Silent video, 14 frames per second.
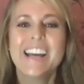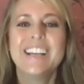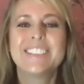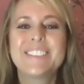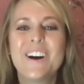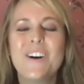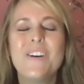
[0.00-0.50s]

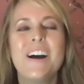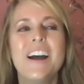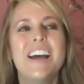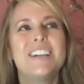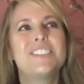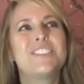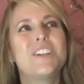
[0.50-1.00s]

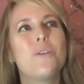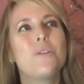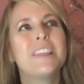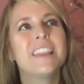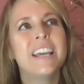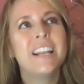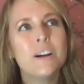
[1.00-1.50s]
So
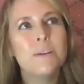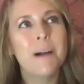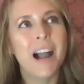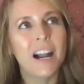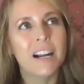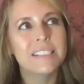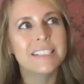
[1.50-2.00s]
litter
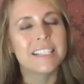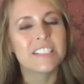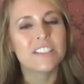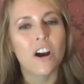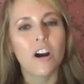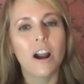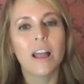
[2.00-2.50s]
boxes
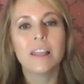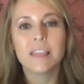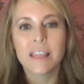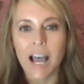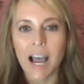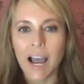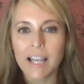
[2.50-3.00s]
are a
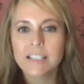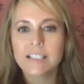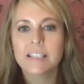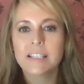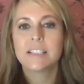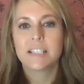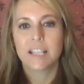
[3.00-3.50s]
lot
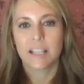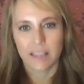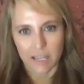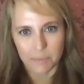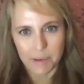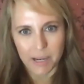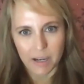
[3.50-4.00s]
to
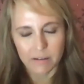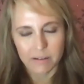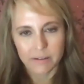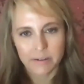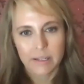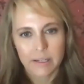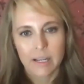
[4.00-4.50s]
think
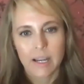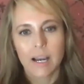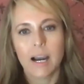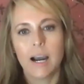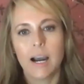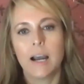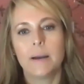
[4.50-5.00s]

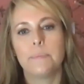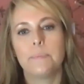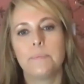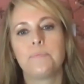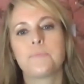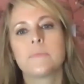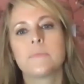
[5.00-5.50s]

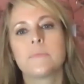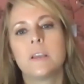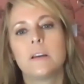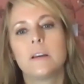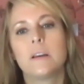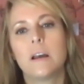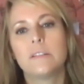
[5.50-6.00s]
about.
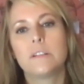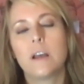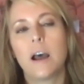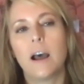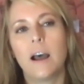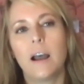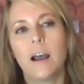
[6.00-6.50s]

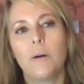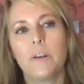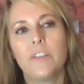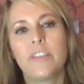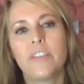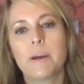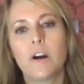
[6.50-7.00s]
When you
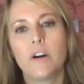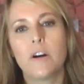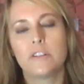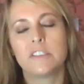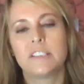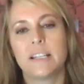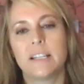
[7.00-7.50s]
think about all
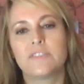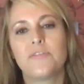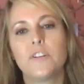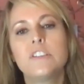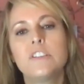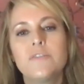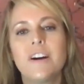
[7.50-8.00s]
those things,
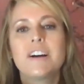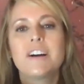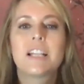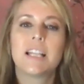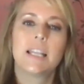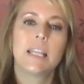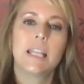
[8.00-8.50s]
first of all,
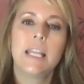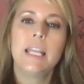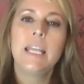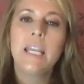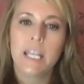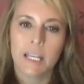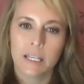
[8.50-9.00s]

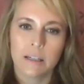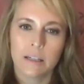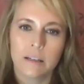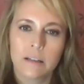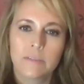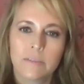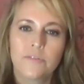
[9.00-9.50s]
clean.
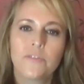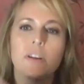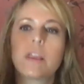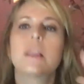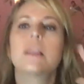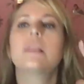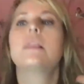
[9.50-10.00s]
For
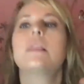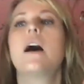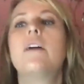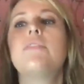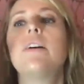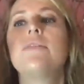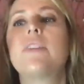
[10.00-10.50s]
the
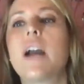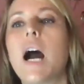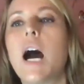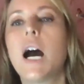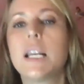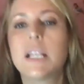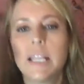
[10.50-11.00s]
love of
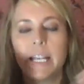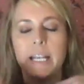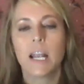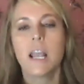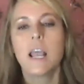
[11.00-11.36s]
God, clean.